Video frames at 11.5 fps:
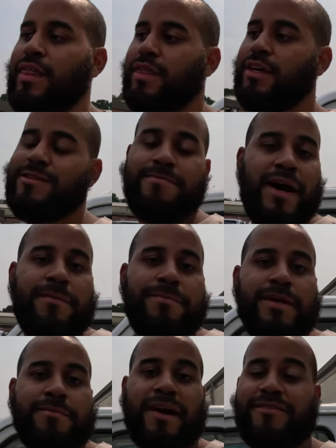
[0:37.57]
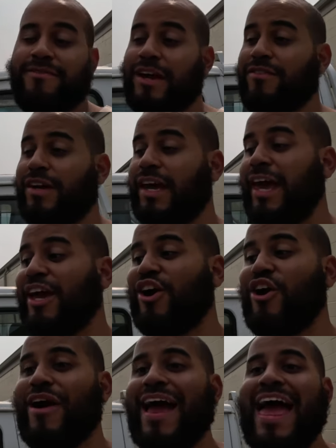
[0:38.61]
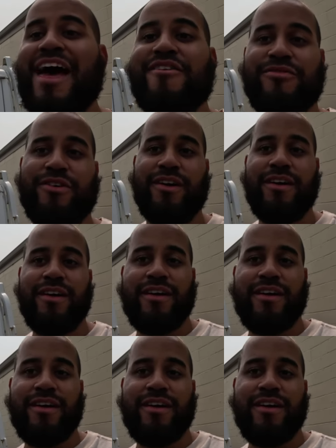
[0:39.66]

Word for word: this might be my favorite K car ever.